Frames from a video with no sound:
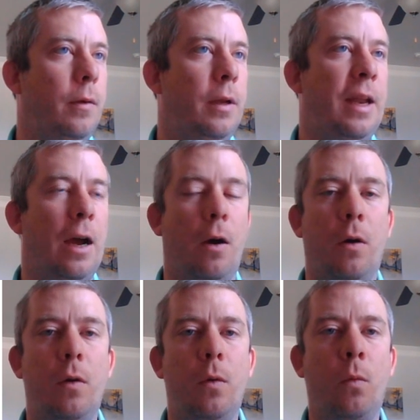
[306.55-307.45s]
Now,
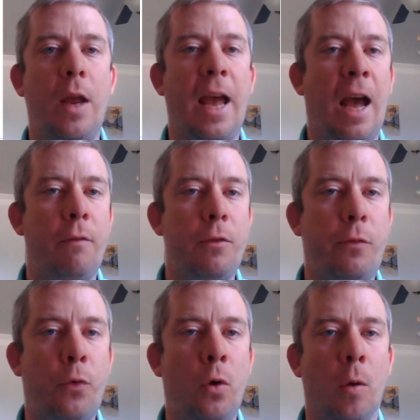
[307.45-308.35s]
we have the
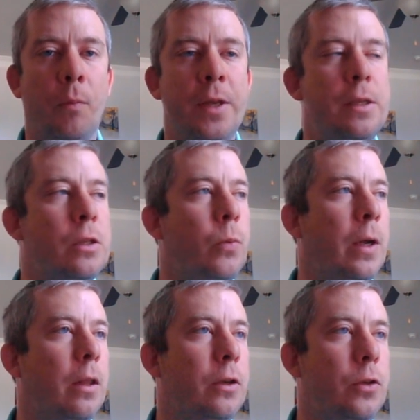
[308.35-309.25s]
form. This is where
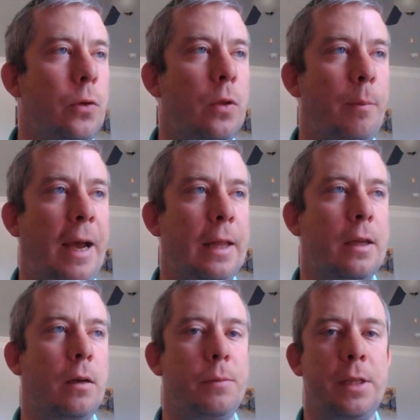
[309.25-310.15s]
the do the math
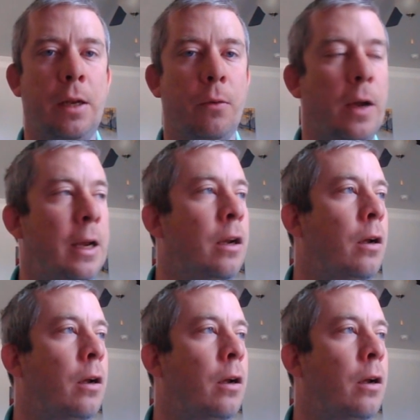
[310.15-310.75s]
comes in, right?